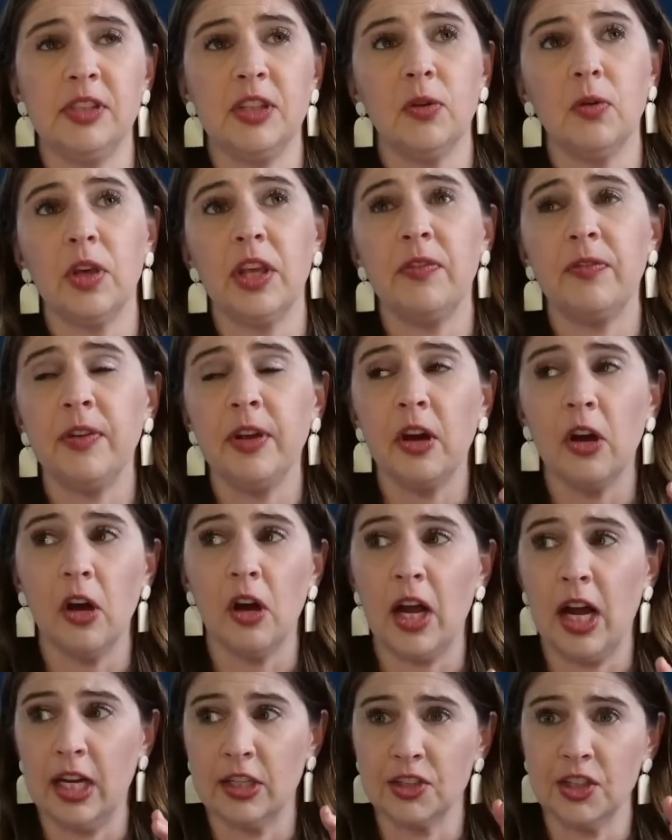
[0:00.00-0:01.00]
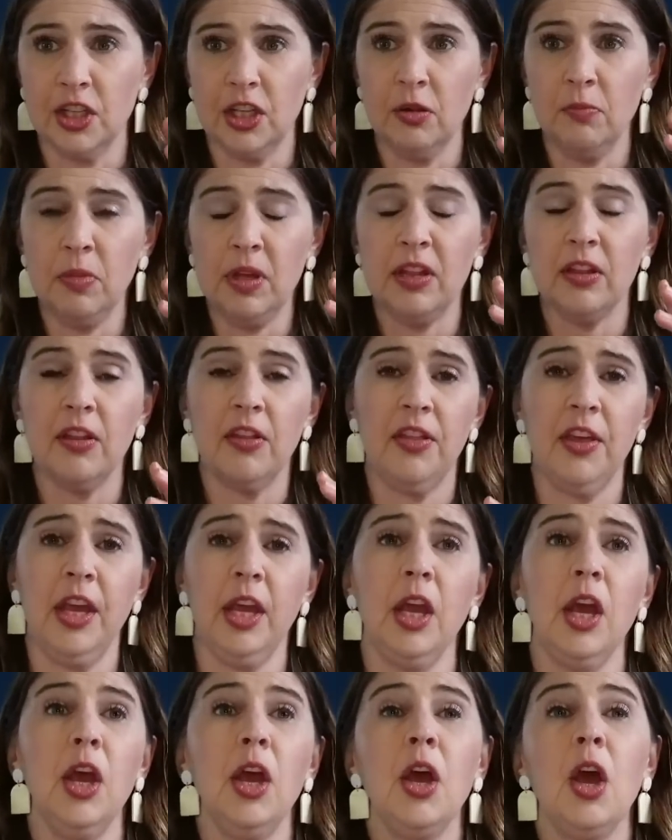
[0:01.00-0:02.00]
So fear actually can be the
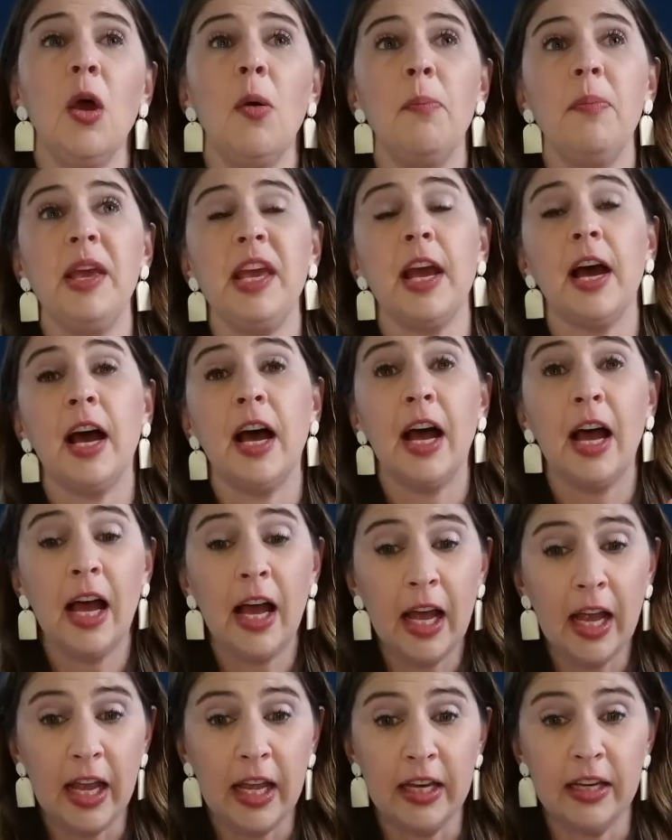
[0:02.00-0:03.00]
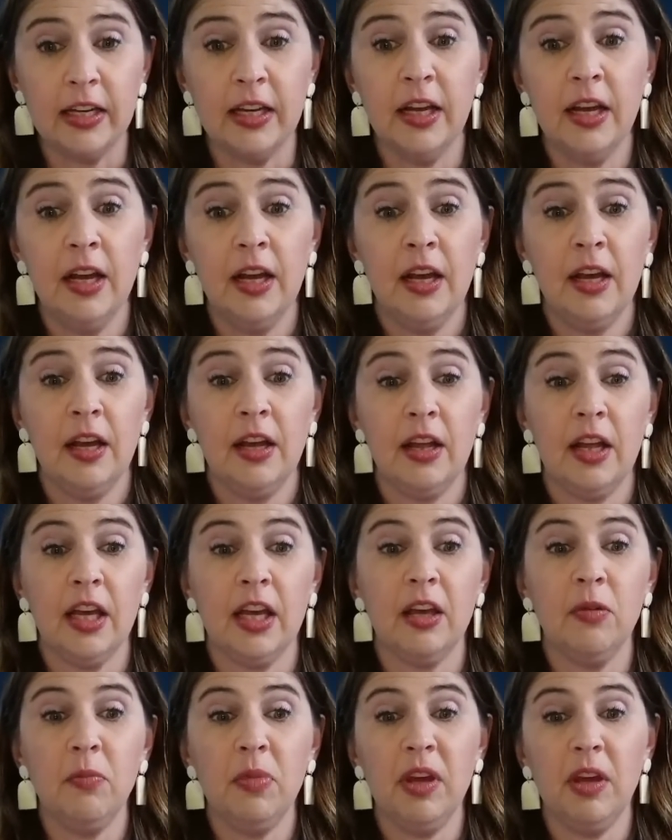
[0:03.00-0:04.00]
thing behind it
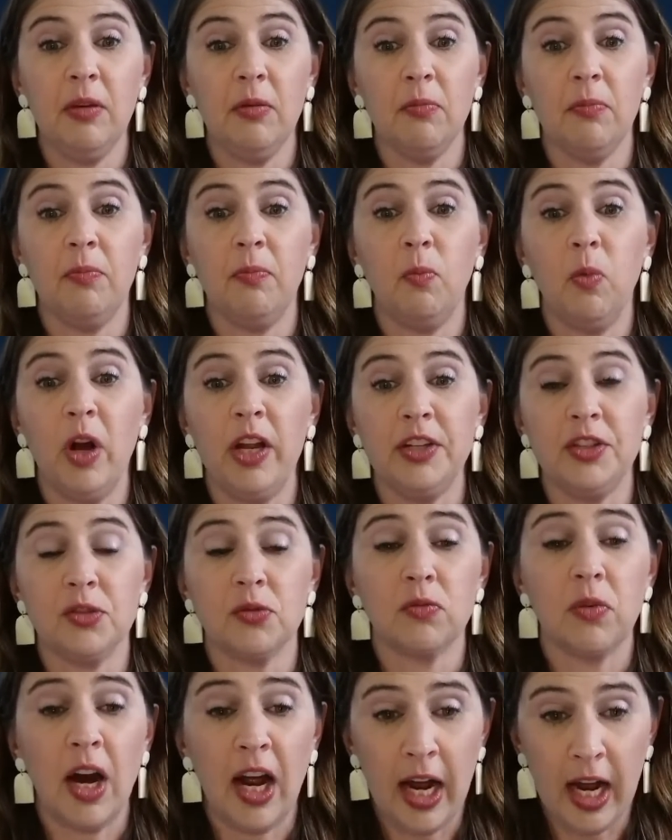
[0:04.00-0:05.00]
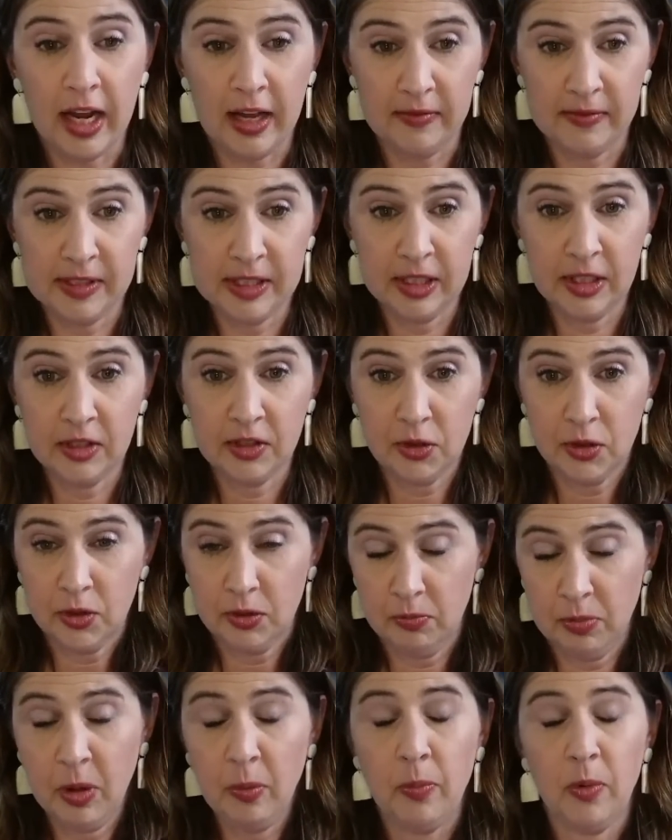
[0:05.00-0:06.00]
can be what drives t-
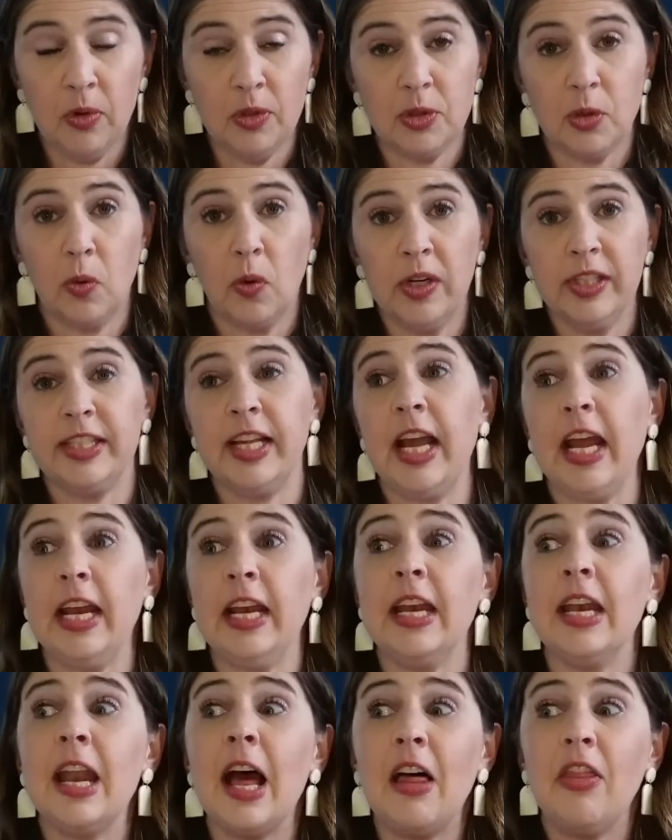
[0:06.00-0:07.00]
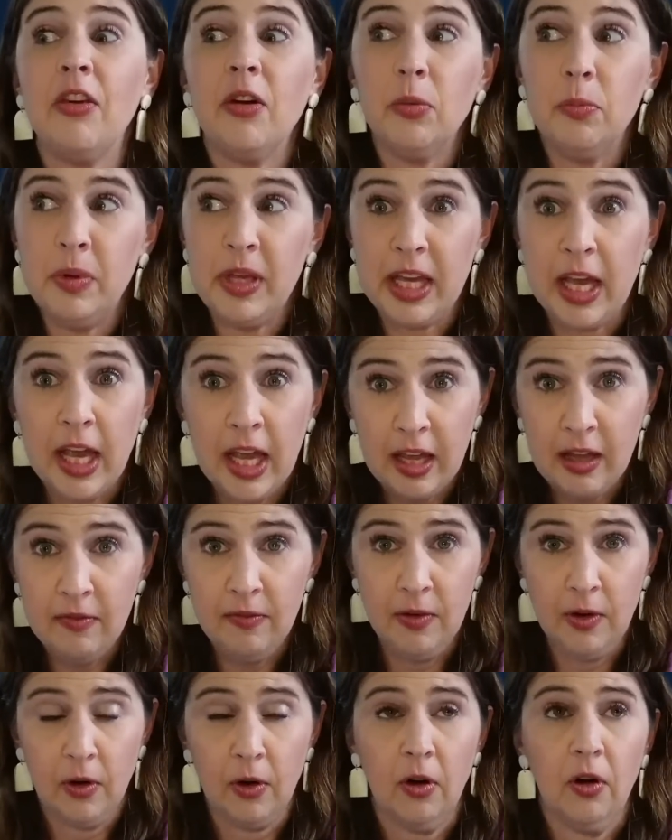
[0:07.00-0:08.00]
people towards another
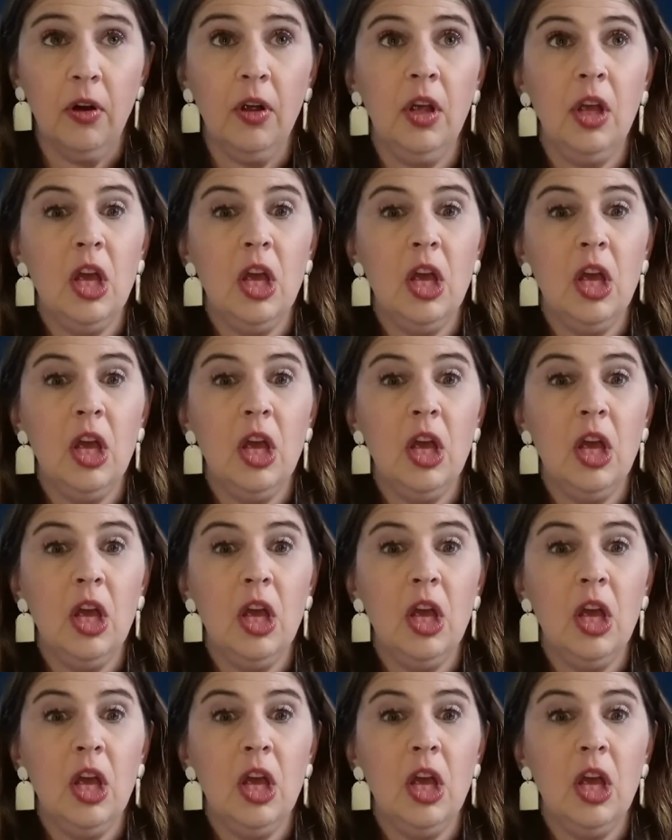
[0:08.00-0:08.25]
behavior.